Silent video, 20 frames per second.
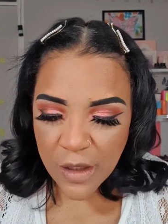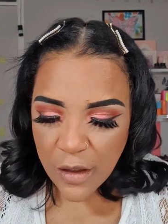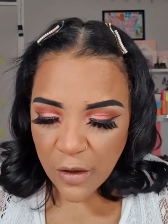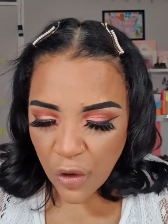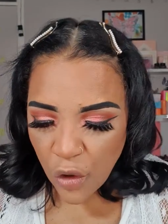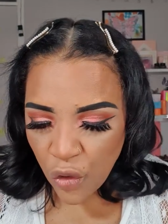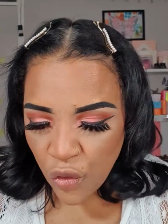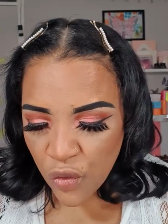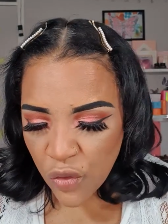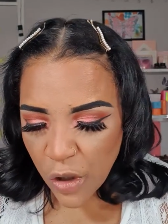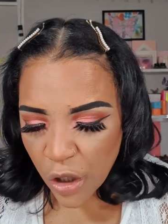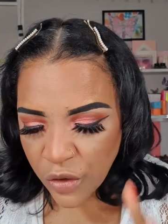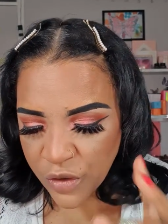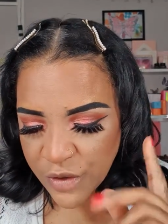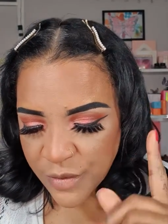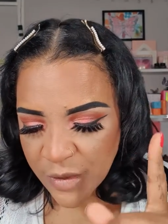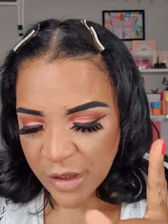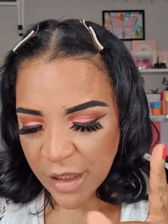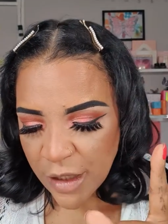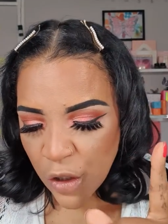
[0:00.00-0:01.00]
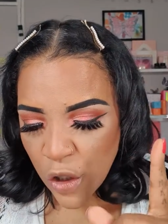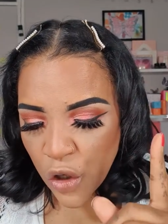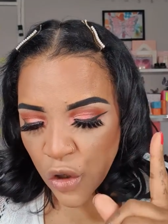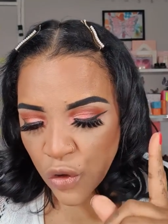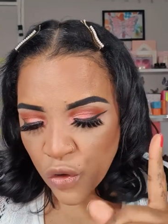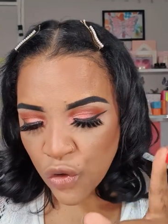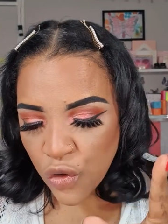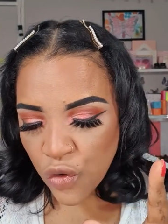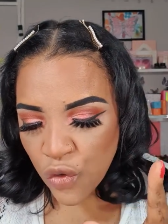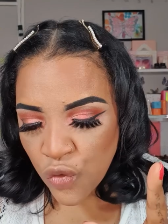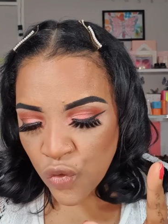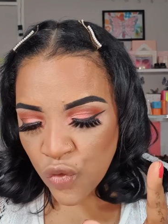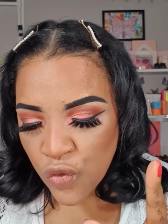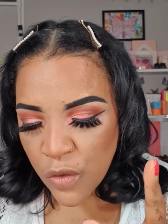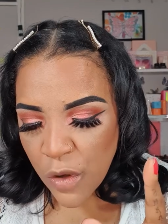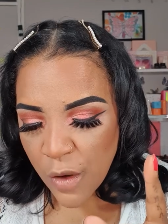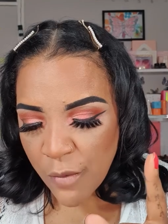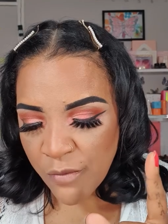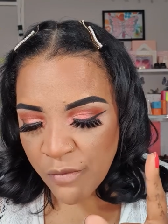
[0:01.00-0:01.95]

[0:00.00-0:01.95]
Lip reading: Oh, hold a minute. Cool